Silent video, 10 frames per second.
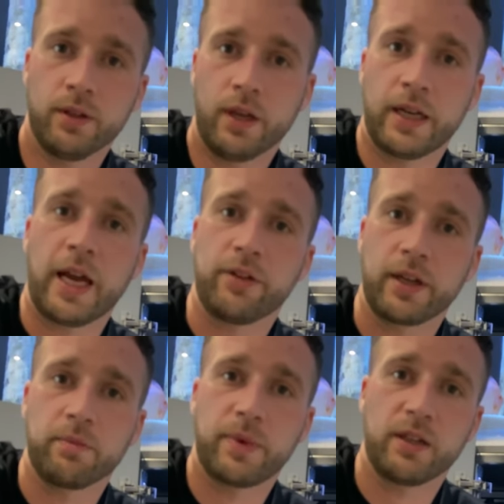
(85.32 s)
and how they
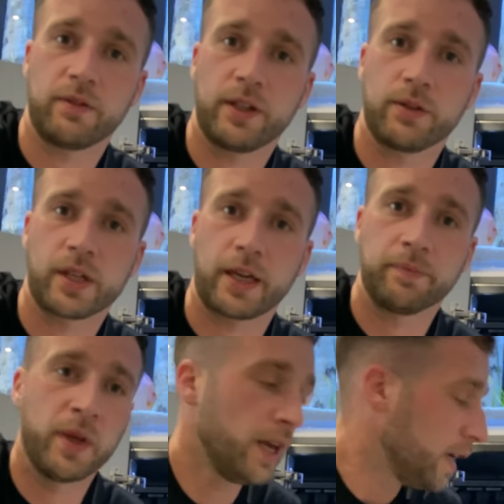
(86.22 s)
can benefit your tank.
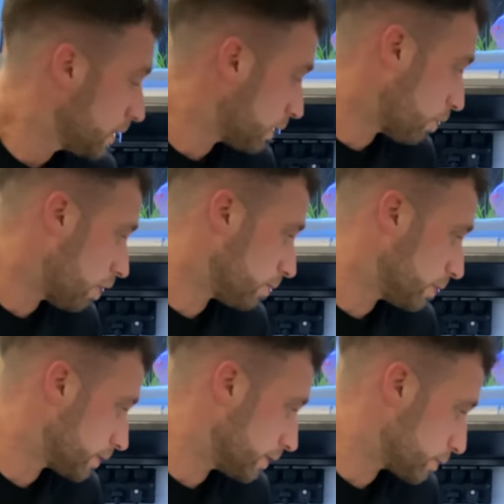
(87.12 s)
Now what I
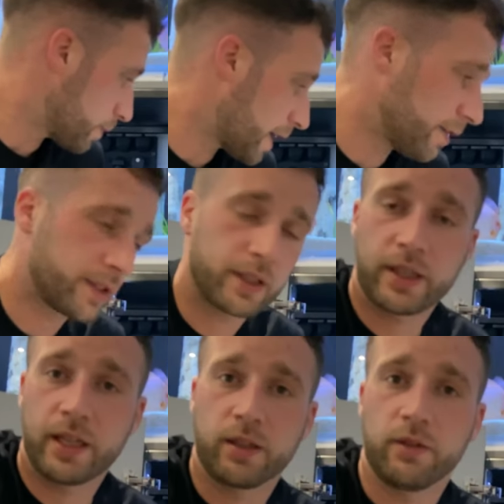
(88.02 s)
will do as well is at
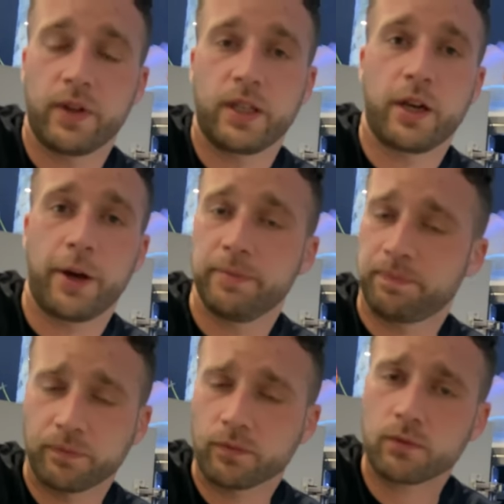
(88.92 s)
the end of the video,
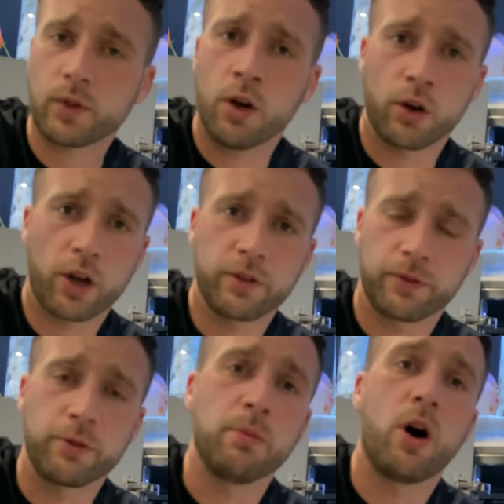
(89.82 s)
I'll go
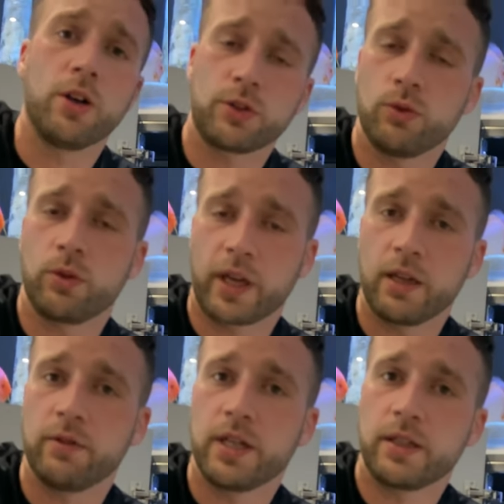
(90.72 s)
through my sort of
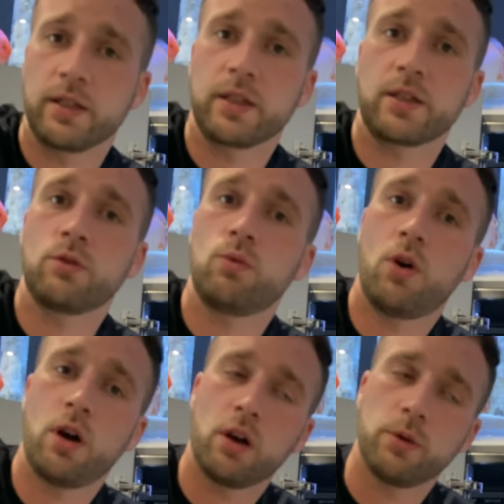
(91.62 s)
key reasons as to
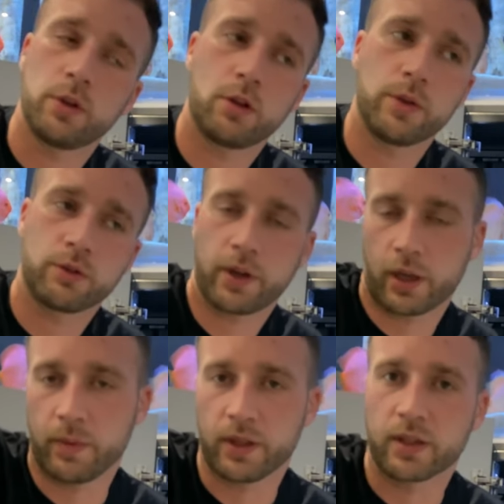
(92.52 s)
why I would always
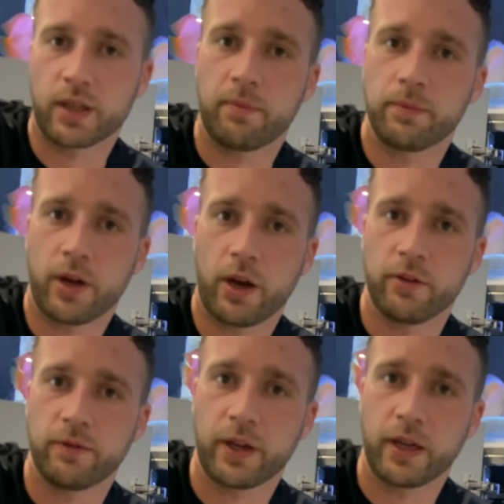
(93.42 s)
recommend a sump
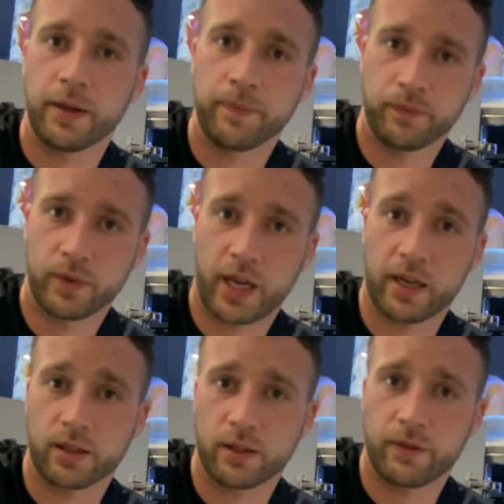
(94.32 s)
over
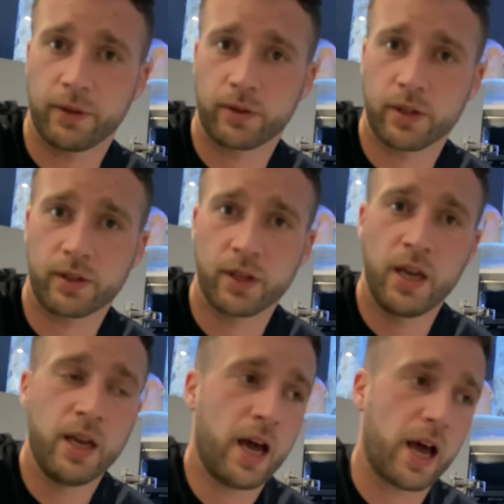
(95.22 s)
canister filters
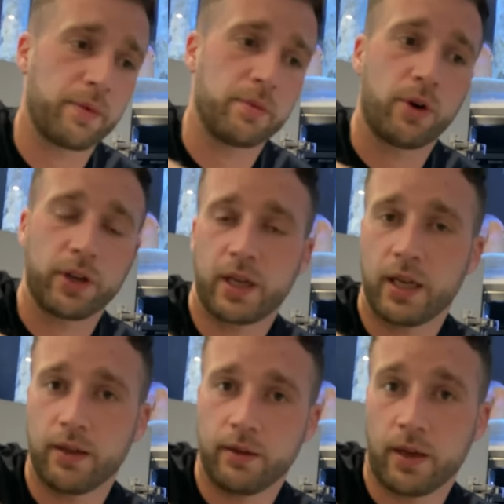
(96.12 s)
um, and my
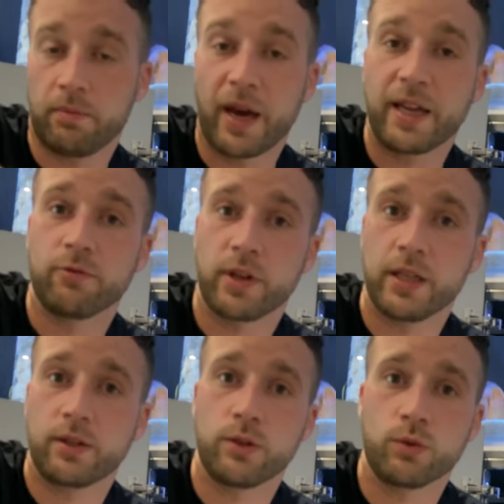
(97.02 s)
key and main
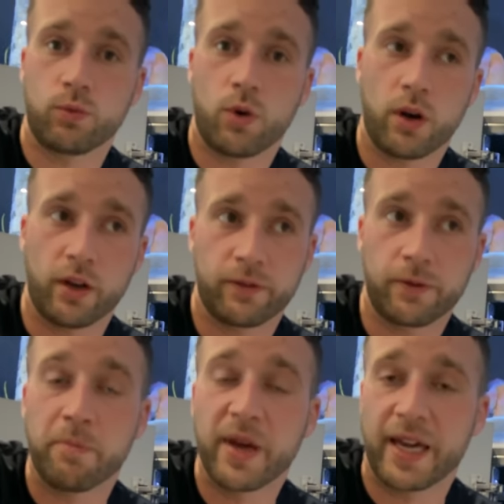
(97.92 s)
reasons why
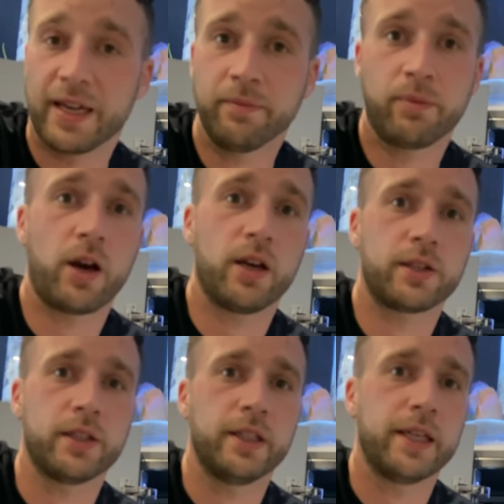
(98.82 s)
for me
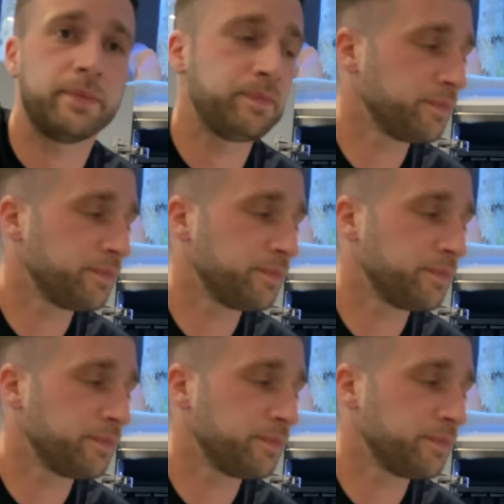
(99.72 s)
personally